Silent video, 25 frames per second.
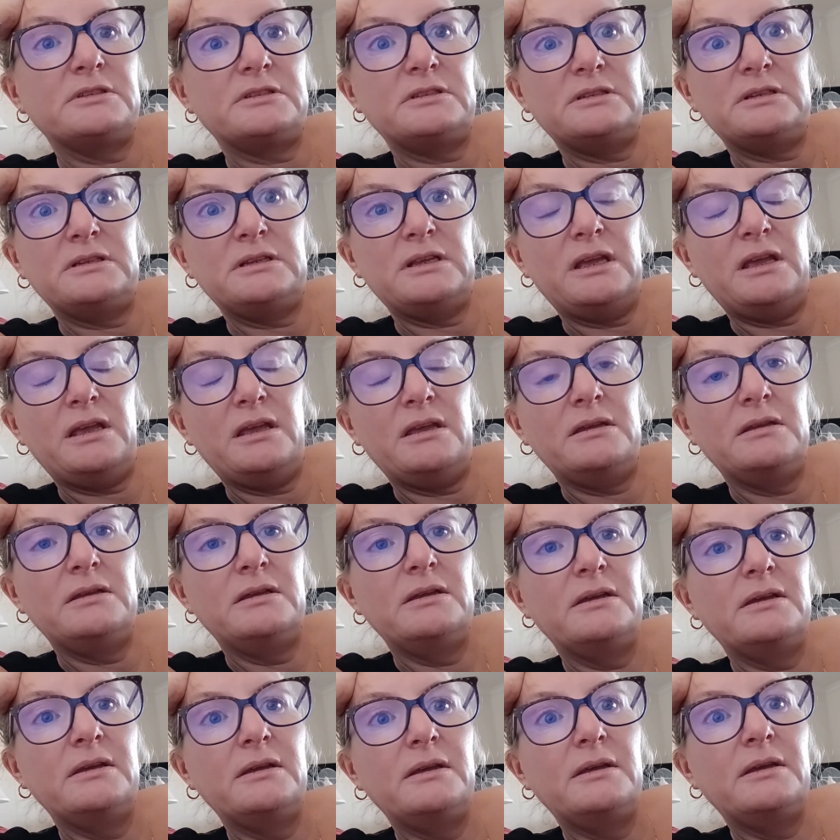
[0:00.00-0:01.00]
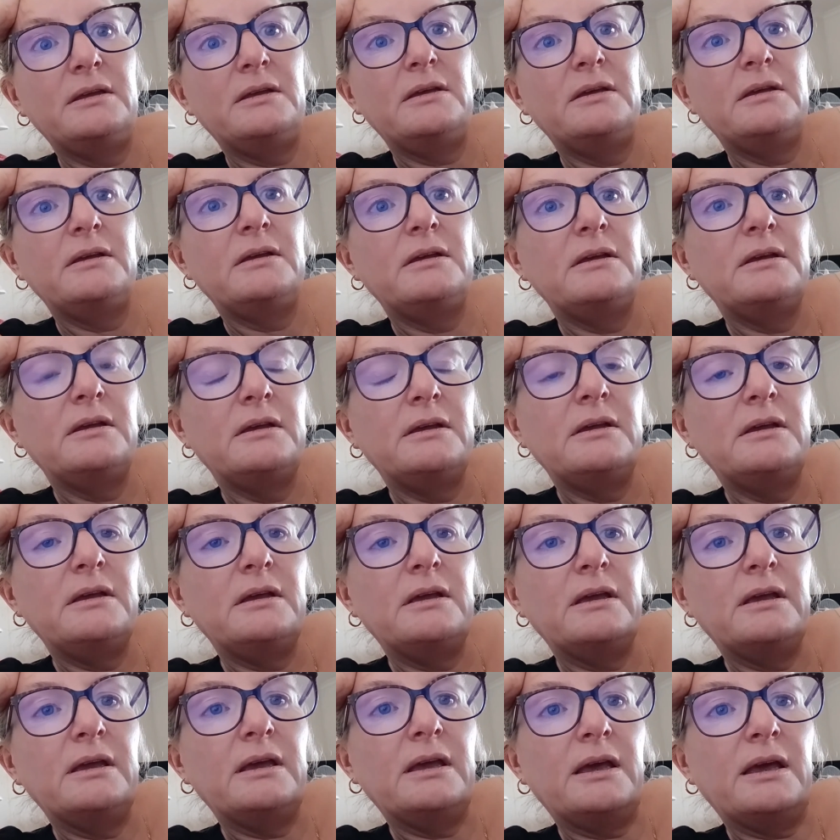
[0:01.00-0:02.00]
today.
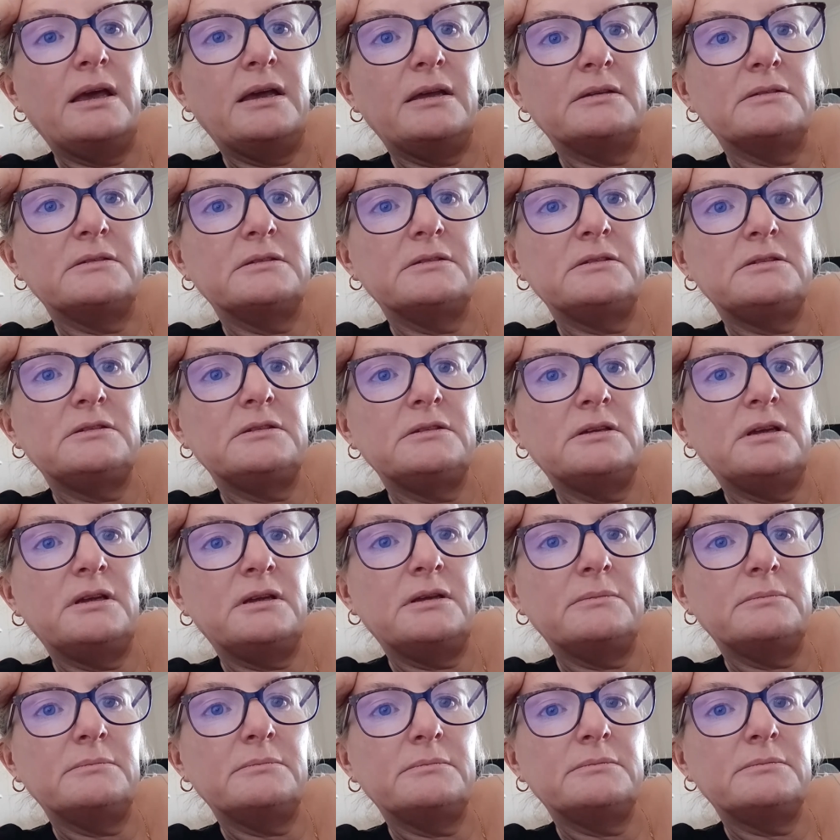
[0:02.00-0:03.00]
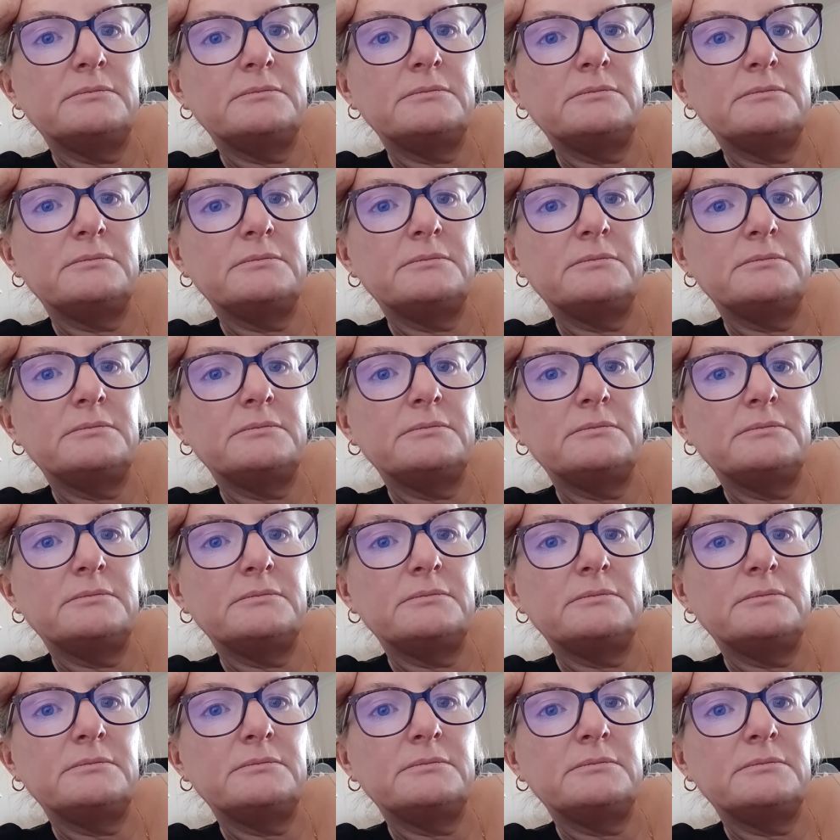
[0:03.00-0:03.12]
And